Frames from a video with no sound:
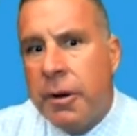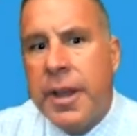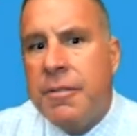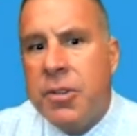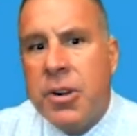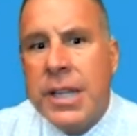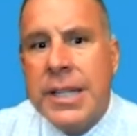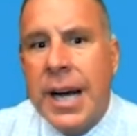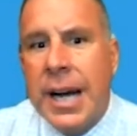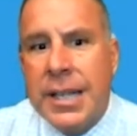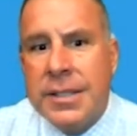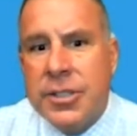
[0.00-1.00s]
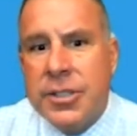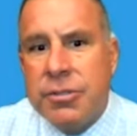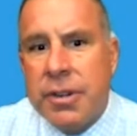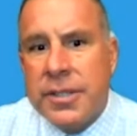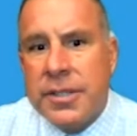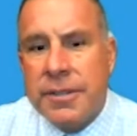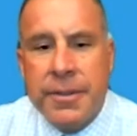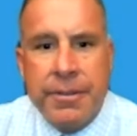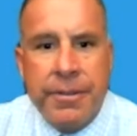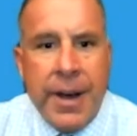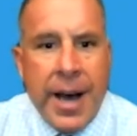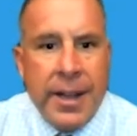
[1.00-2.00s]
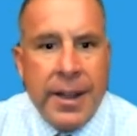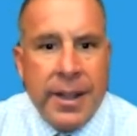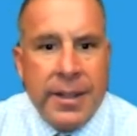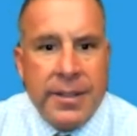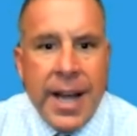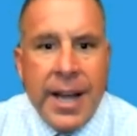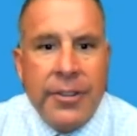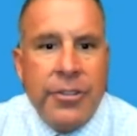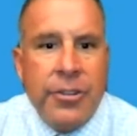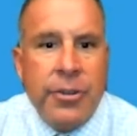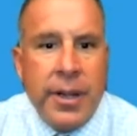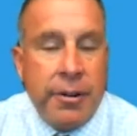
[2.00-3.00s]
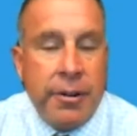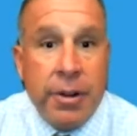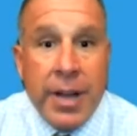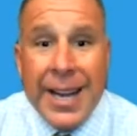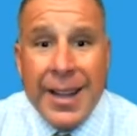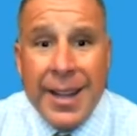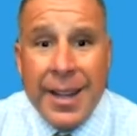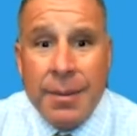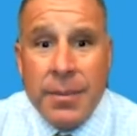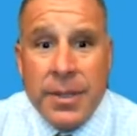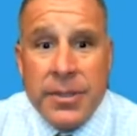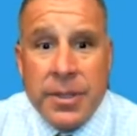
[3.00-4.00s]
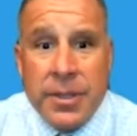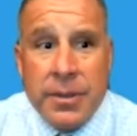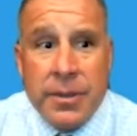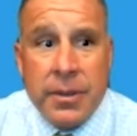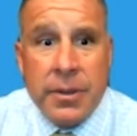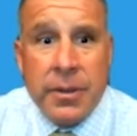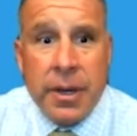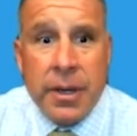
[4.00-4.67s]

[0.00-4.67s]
Are they really dynasty trusts if in fact the statute that created them is in